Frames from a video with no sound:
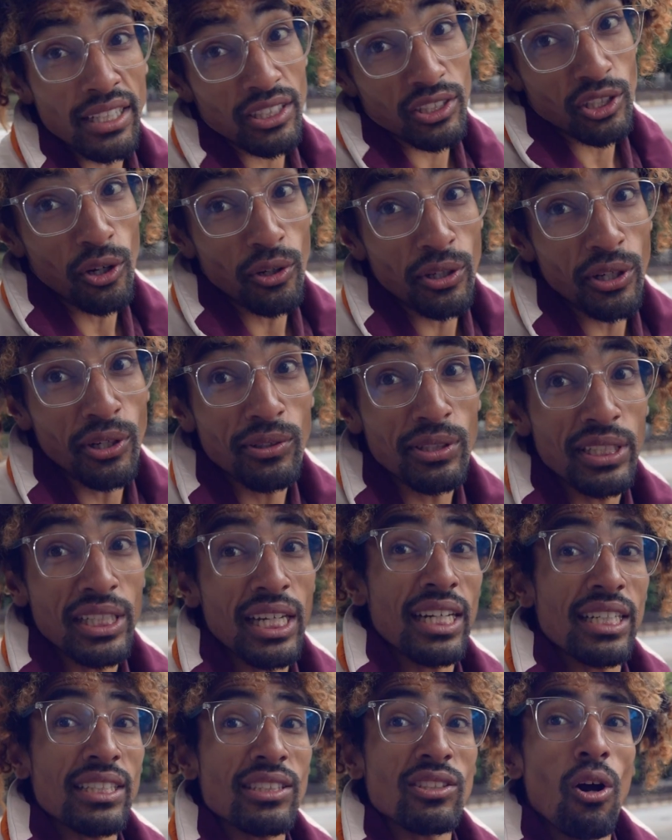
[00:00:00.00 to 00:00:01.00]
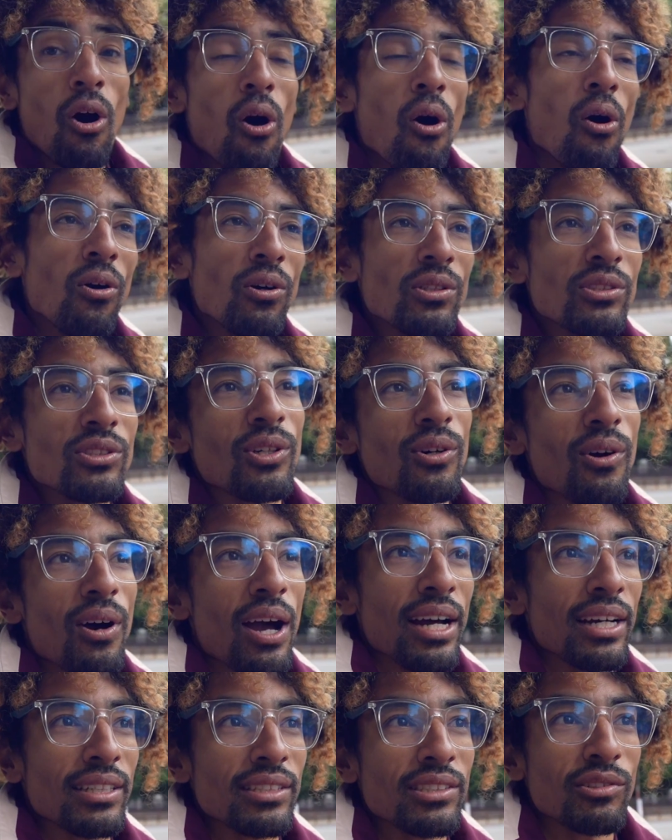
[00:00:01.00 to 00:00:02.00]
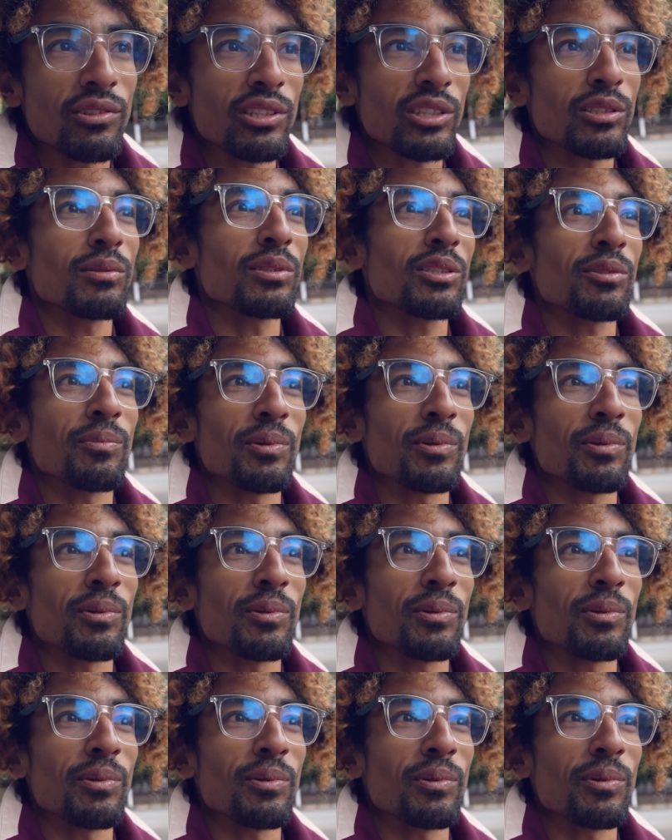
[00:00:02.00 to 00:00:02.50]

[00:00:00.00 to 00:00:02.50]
the Tokyo DX also has Christmas